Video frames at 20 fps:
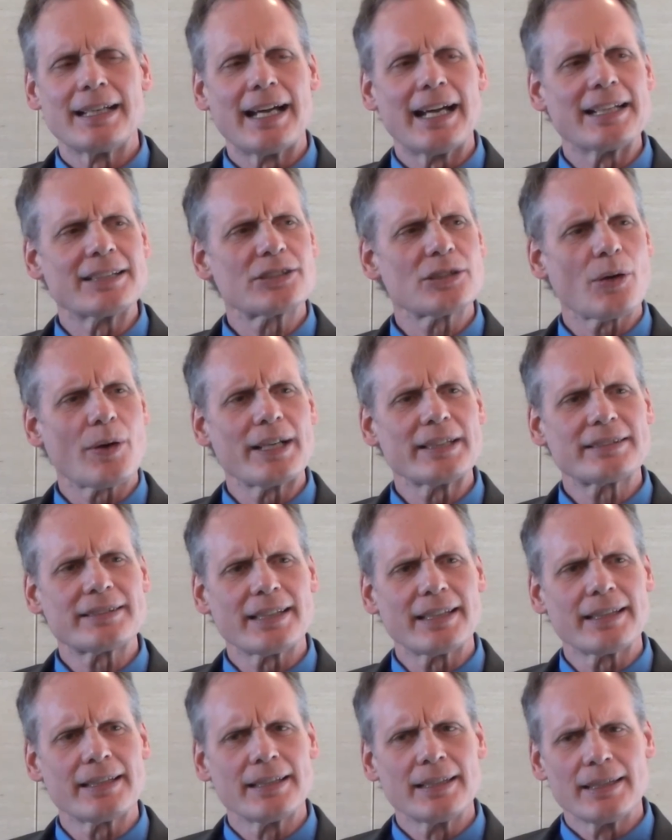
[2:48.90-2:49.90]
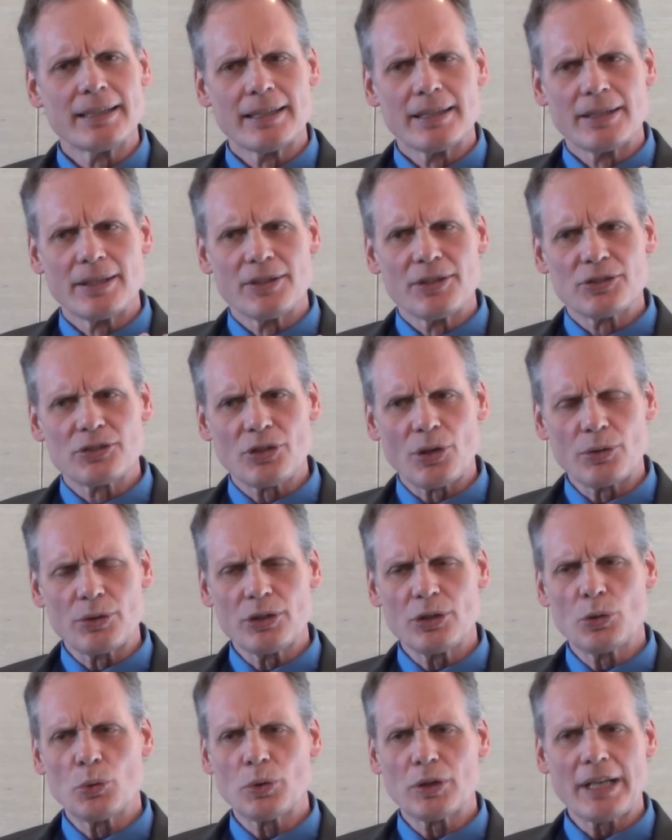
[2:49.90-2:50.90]
And so I said, "So
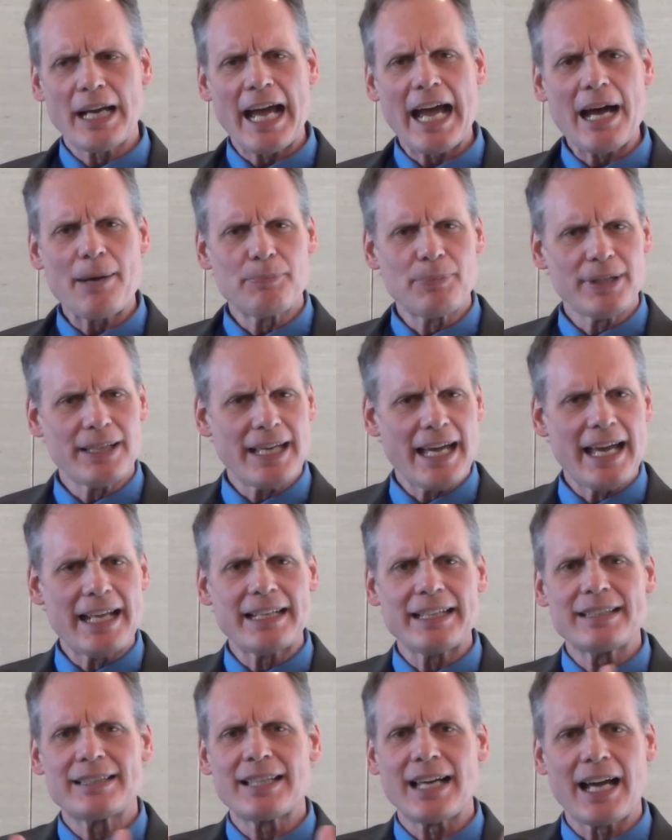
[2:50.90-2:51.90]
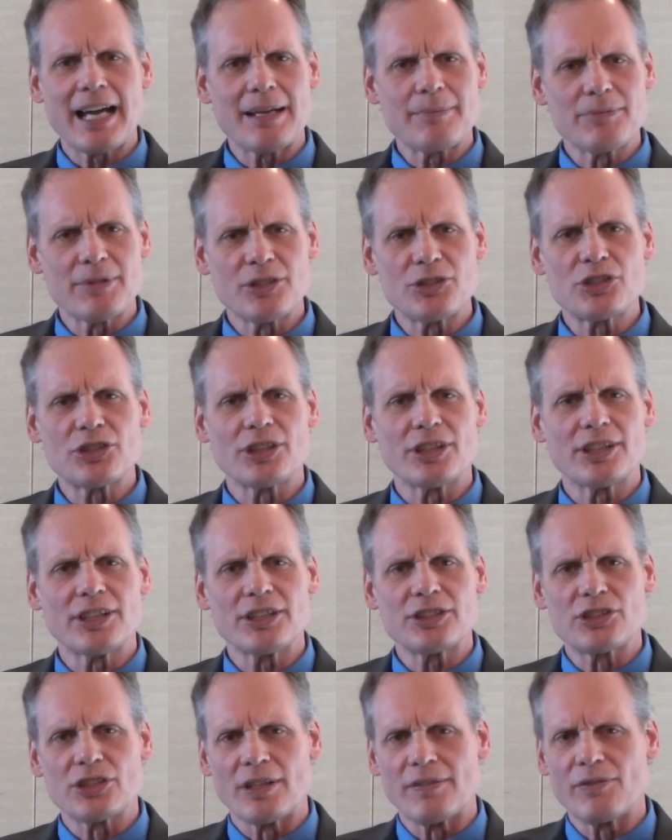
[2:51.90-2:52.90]
you were happy anytime the
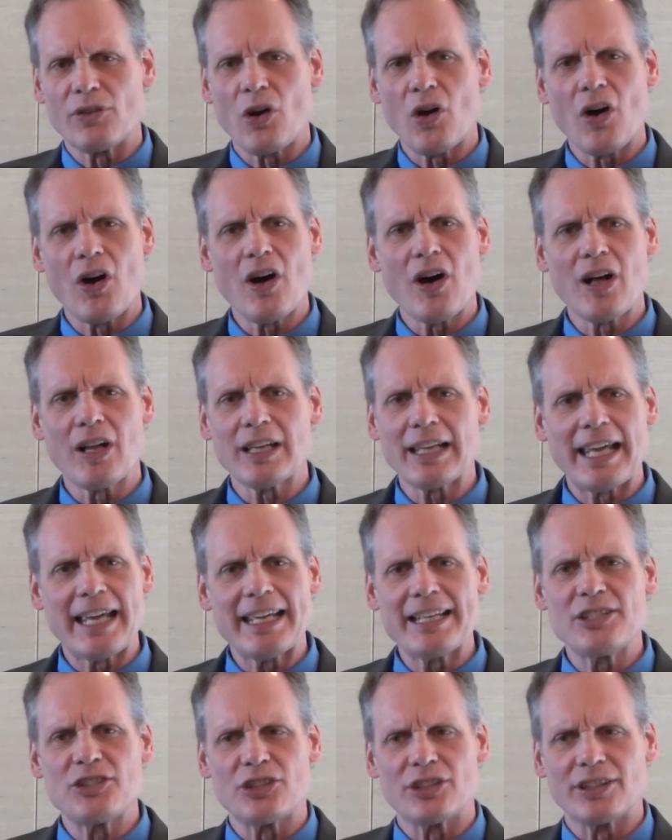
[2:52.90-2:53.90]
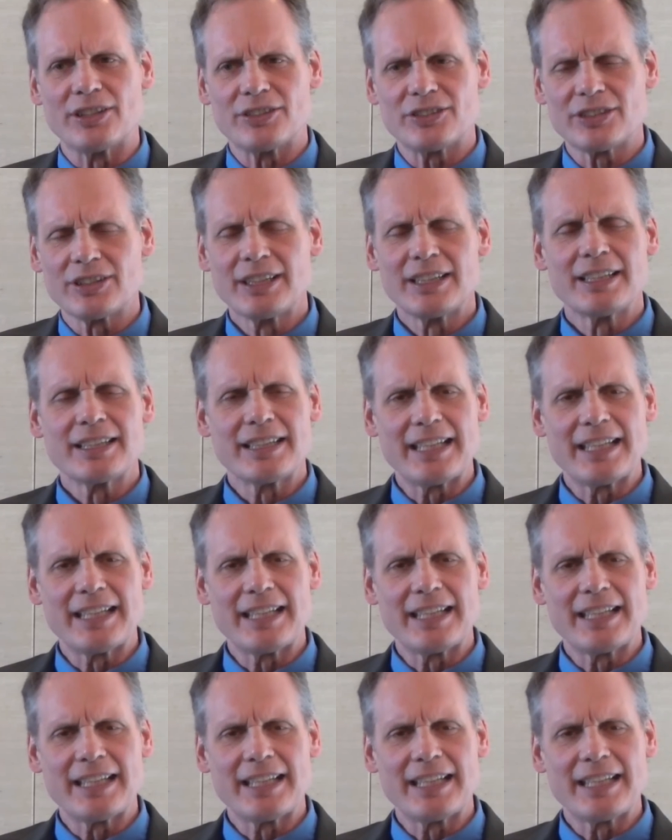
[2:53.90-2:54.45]
church of all ages